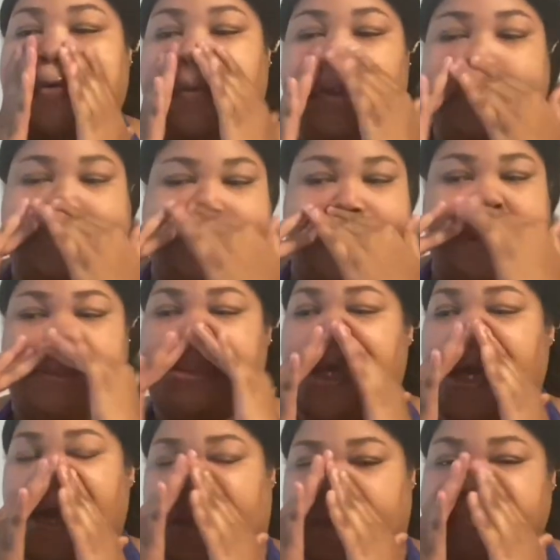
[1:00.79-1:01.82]
we started
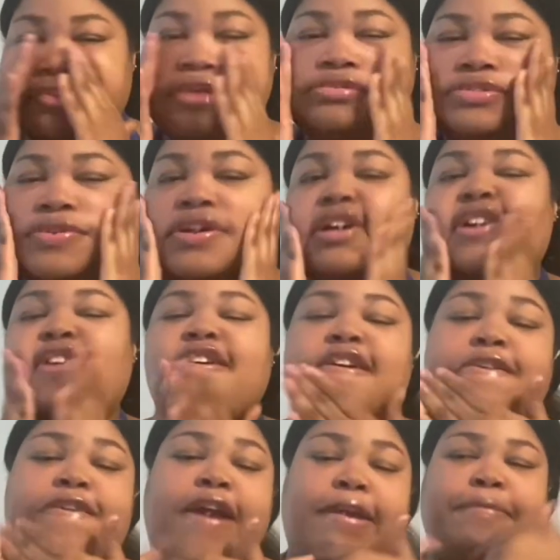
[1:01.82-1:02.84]
talking, everything was going good,
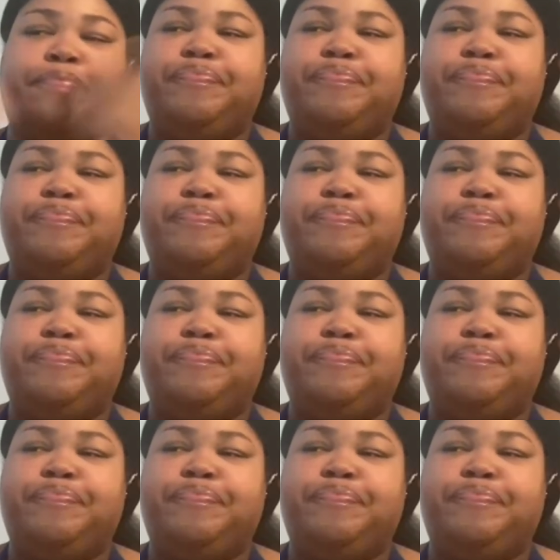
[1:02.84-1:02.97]
right?